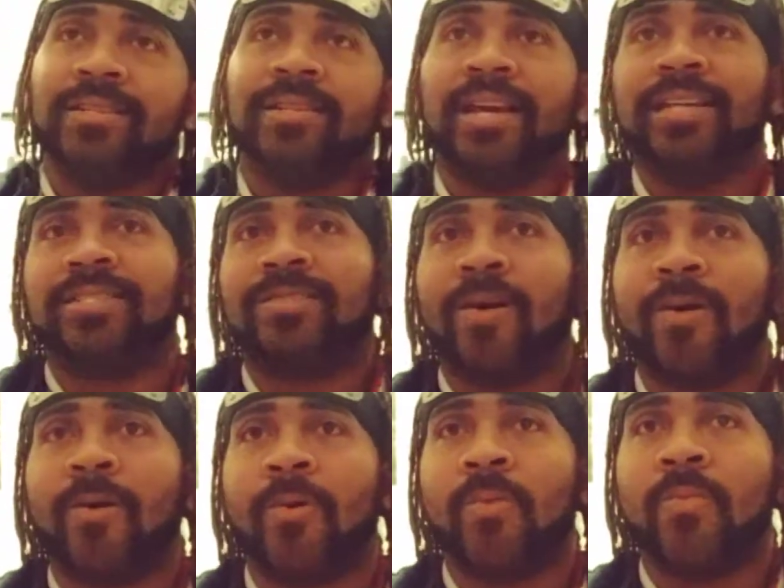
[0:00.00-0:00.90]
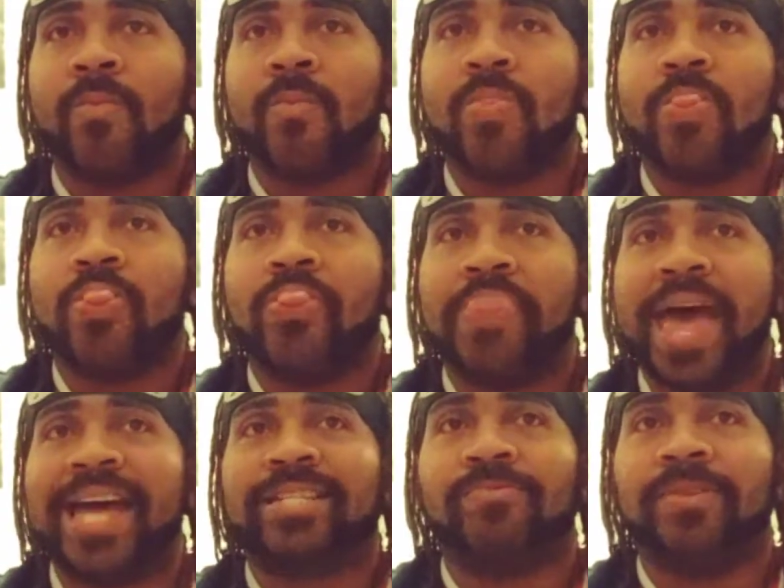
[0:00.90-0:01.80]
And so
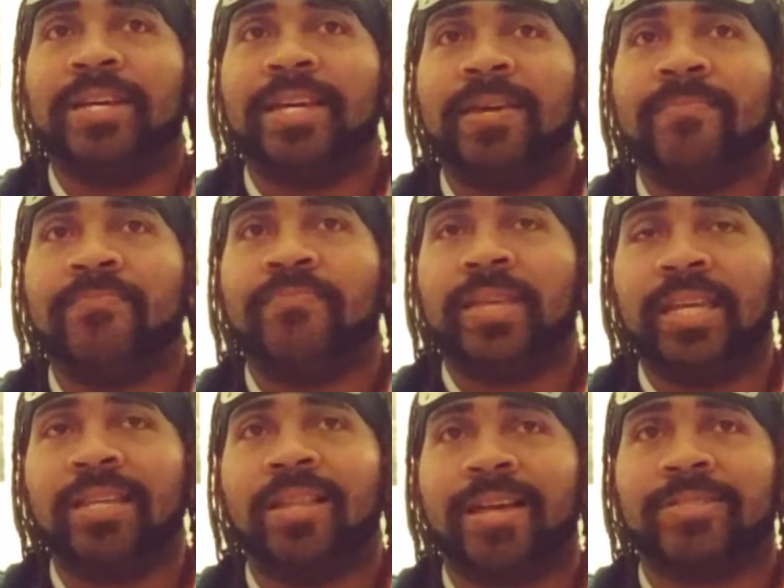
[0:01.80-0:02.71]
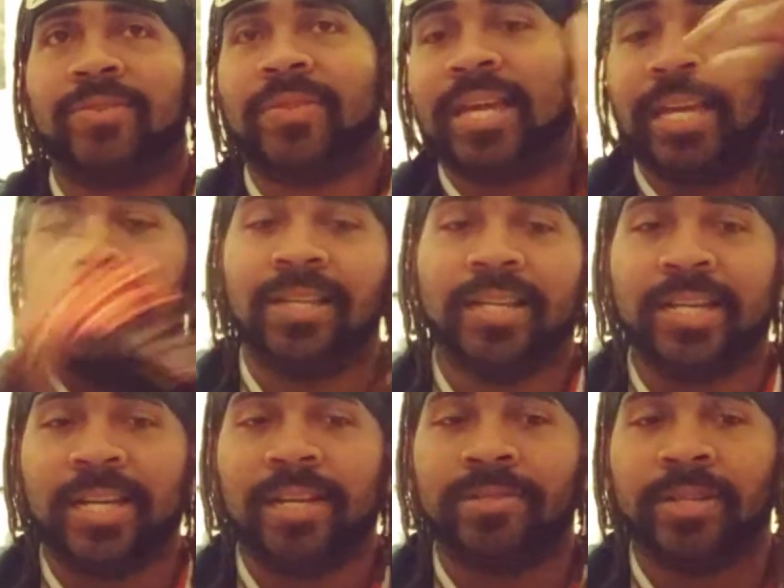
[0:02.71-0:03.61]
that's when he left. So then he
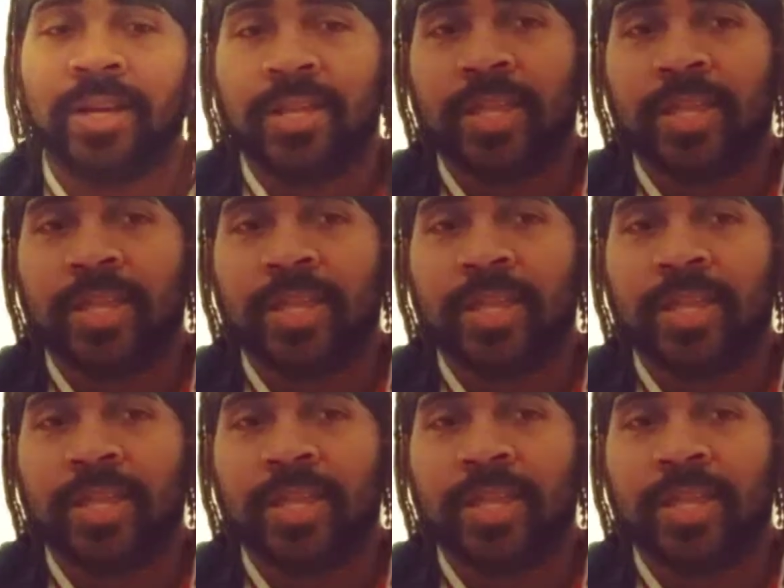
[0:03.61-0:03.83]
leaves.